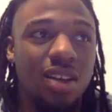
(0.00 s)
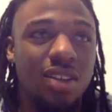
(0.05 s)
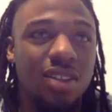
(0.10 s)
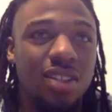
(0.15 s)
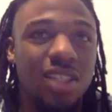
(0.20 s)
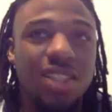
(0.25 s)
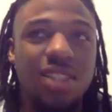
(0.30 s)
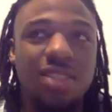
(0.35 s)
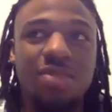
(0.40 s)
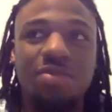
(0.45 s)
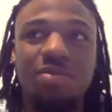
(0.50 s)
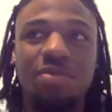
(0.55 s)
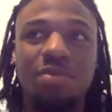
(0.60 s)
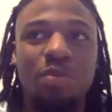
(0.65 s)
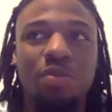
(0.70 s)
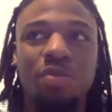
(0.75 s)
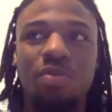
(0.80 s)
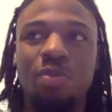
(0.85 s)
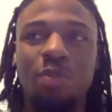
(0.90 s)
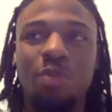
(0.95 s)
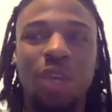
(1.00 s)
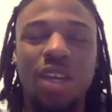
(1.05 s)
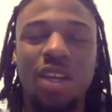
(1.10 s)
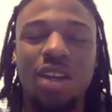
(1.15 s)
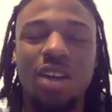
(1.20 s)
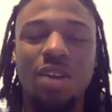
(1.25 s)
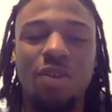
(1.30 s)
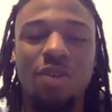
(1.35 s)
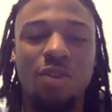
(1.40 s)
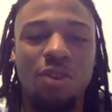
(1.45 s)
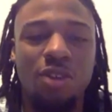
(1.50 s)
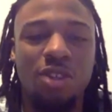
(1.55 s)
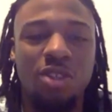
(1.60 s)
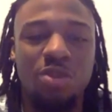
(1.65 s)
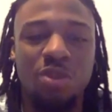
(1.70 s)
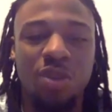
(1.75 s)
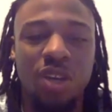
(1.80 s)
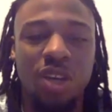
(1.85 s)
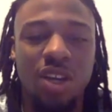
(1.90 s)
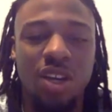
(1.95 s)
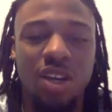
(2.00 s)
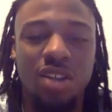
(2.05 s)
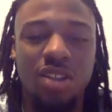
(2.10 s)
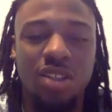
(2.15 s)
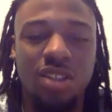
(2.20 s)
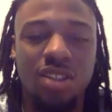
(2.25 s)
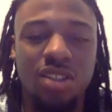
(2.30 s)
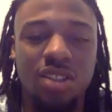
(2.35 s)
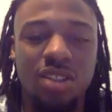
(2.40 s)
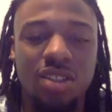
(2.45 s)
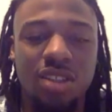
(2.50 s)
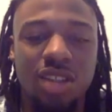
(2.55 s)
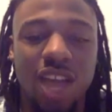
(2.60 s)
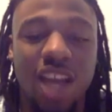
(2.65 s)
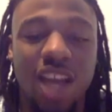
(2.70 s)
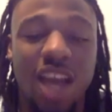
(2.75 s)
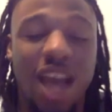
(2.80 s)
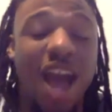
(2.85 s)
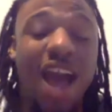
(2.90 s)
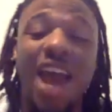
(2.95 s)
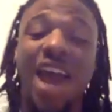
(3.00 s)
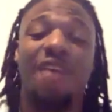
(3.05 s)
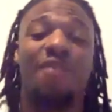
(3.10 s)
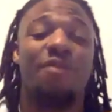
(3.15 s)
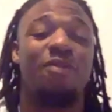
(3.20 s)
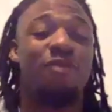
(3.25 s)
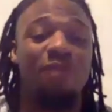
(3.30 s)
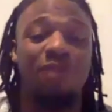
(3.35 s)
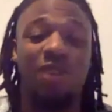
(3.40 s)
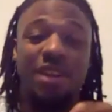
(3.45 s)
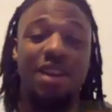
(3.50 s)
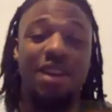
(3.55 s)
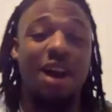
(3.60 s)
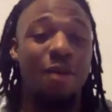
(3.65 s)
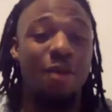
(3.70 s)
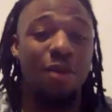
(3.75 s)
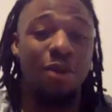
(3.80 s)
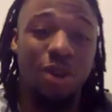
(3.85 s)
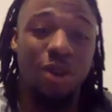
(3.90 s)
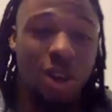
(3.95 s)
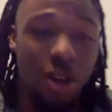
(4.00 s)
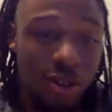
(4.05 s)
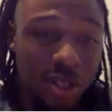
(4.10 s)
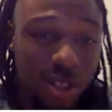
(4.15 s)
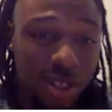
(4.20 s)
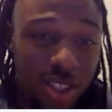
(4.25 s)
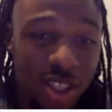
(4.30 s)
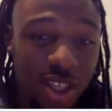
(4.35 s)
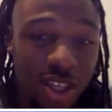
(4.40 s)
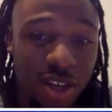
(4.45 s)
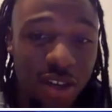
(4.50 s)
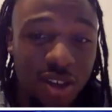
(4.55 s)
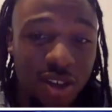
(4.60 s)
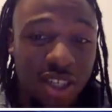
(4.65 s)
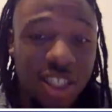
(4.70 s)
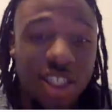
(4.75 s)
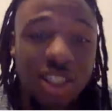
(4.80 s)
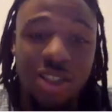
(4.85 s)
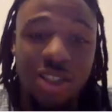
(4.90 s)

just being there for his players and like I have phenomenal coaches, you know. These